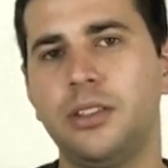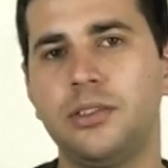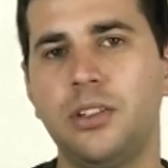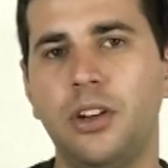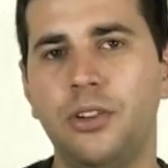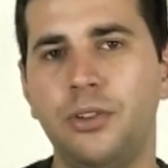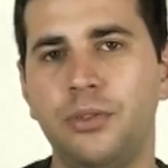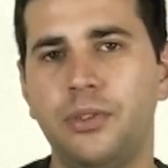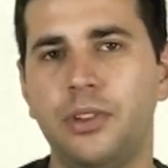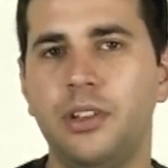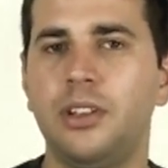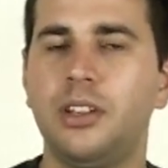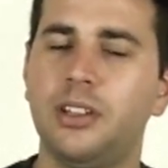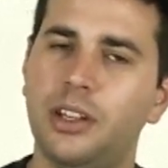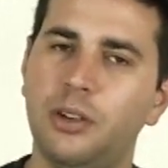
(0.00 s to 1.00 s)
So
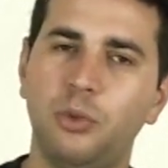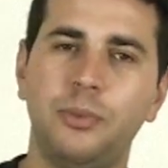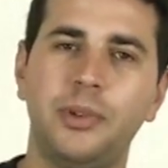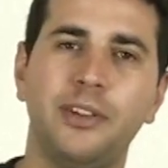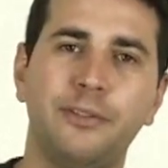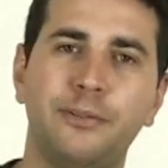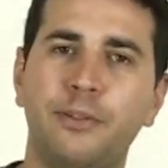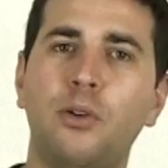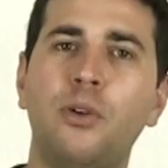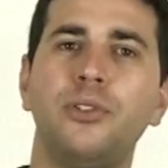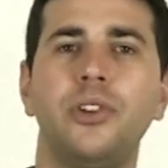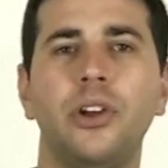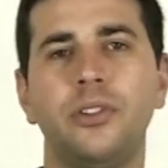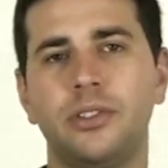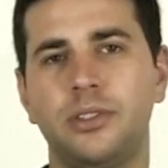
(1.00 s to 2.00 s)
it will be a
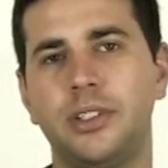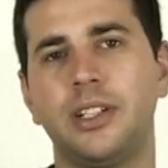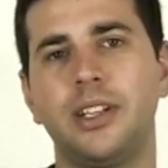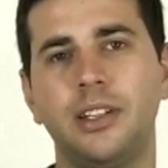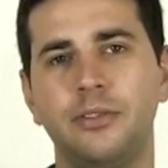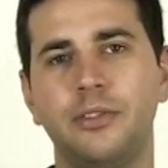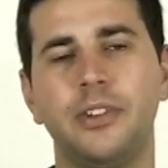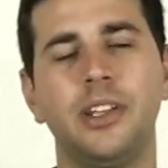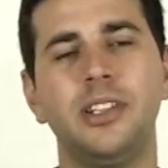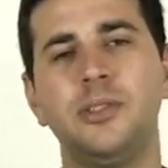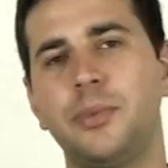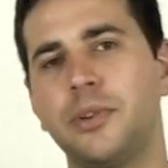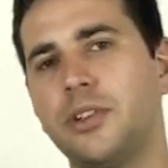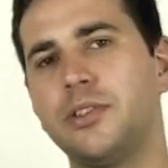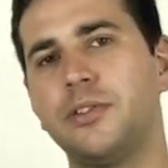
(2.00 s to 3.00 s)
4-note sticking for
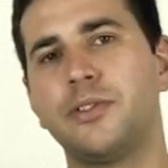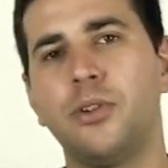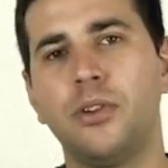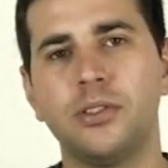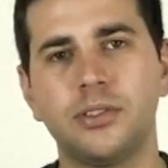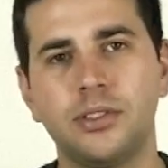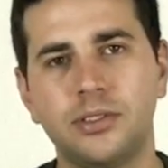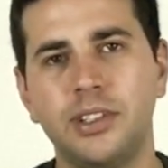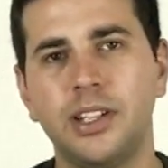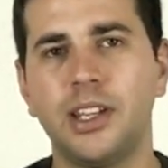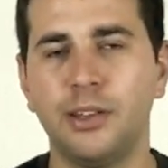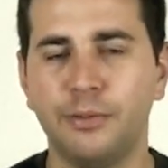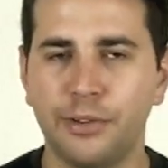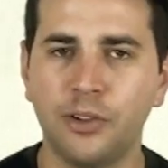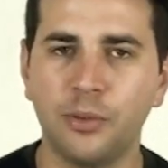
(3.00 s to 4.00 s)
this, because of course the
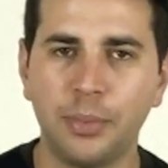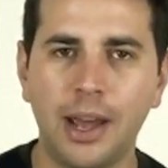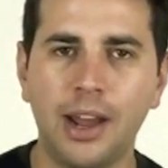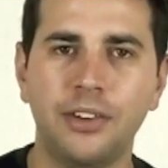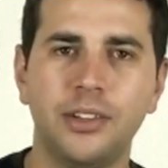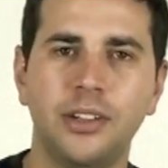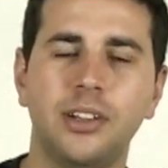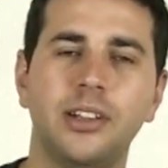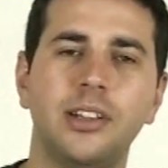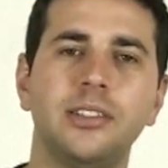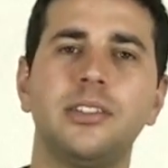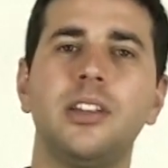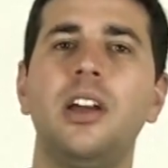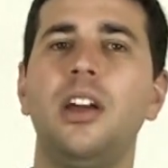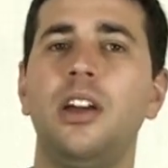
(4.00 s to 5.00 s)
sticking for a paradiddle
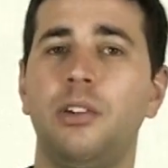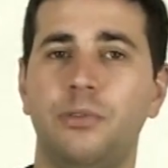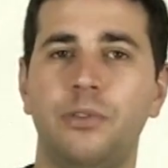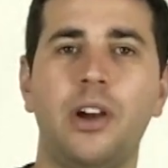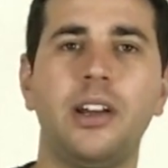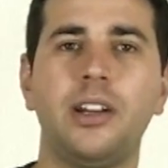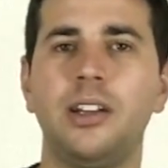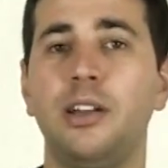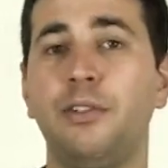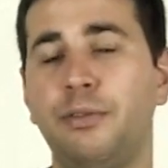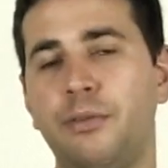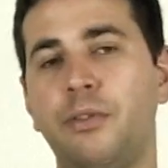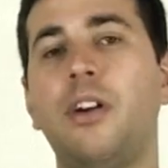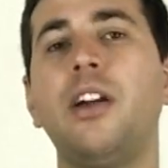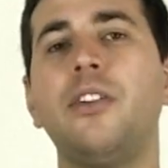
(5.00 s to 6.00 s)
is right,
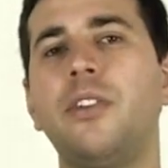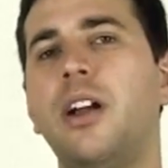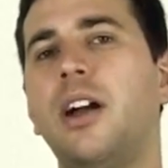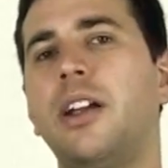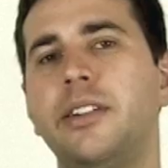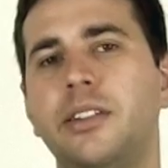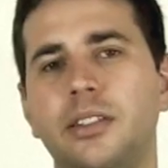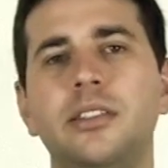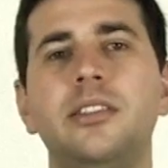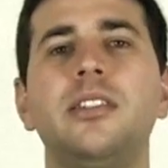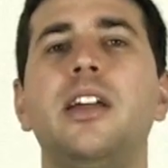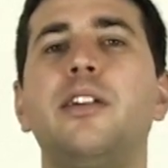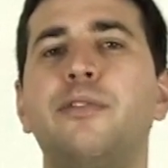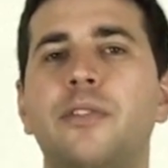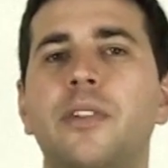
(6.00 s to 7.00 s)
left, right, right,
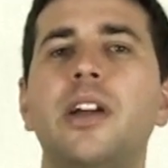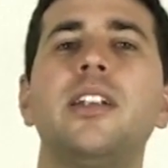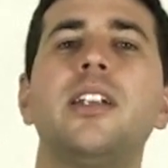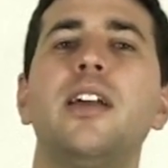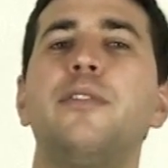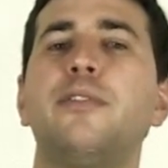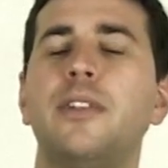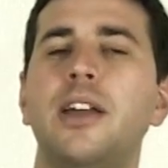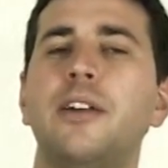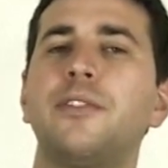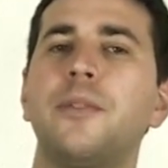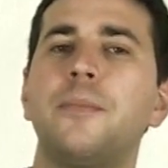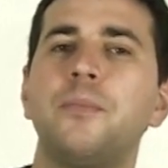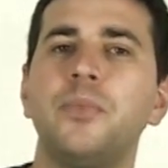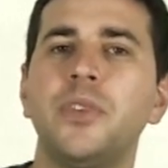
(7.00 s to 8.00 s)
left, right, left,
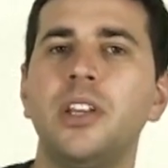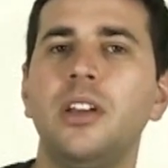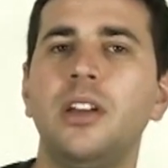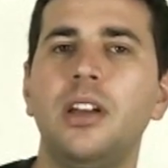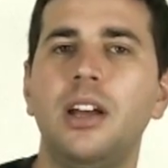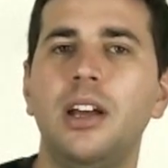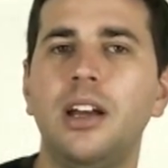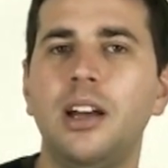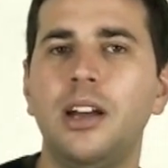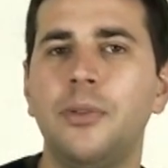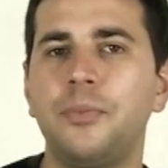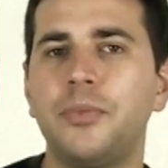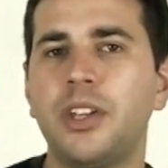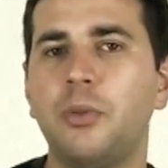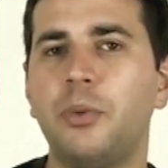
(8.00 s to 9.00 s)
left.
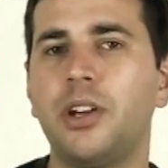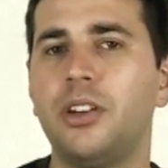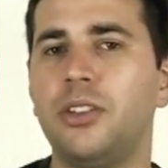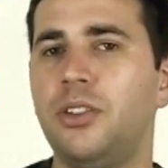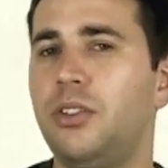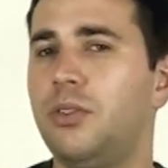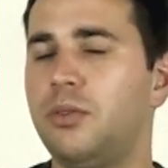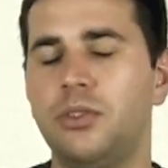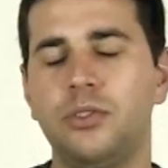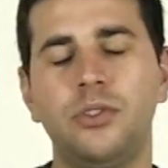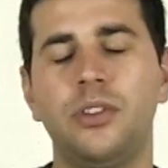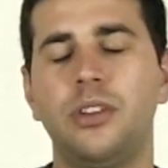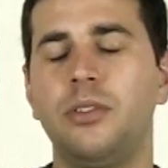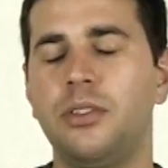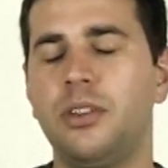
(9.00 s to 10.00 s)
And we're going
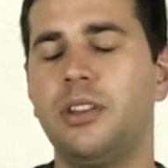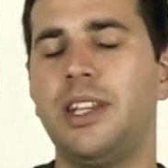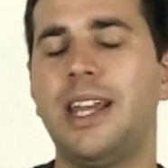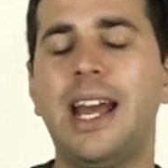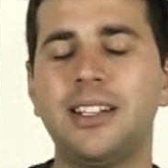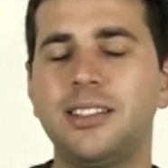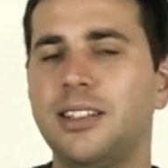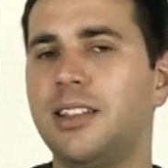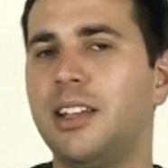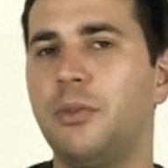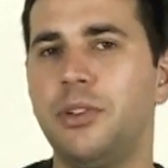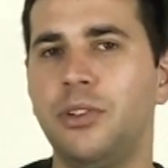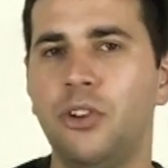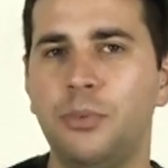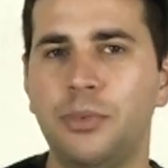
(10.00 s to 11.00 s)
to do the accent that
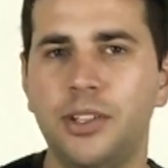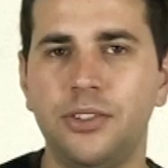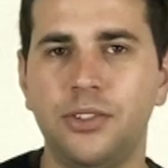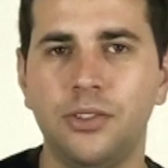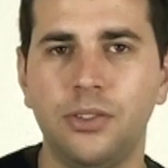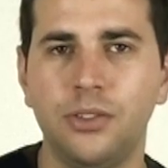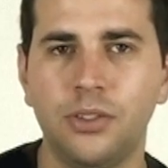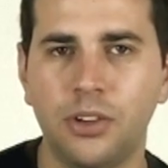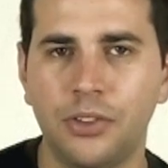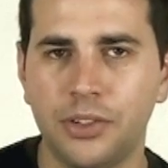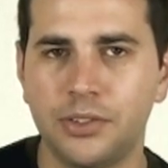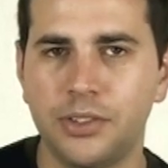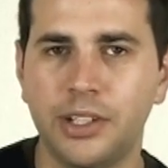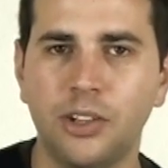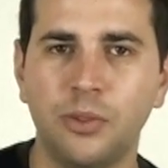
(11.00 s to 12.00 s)
we normally do on
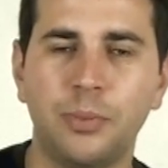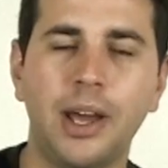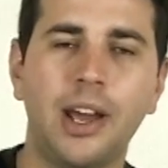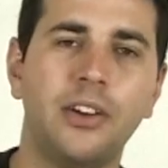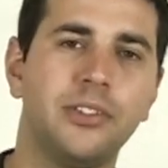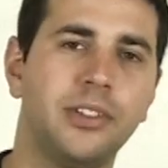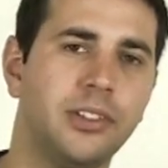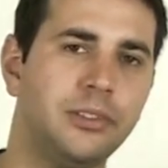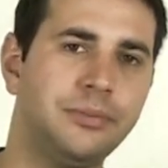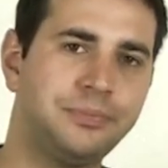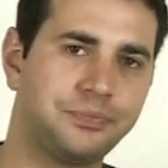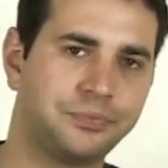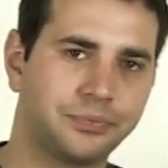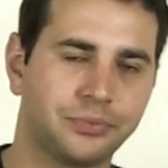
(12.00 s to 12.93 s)
the single paradiddle,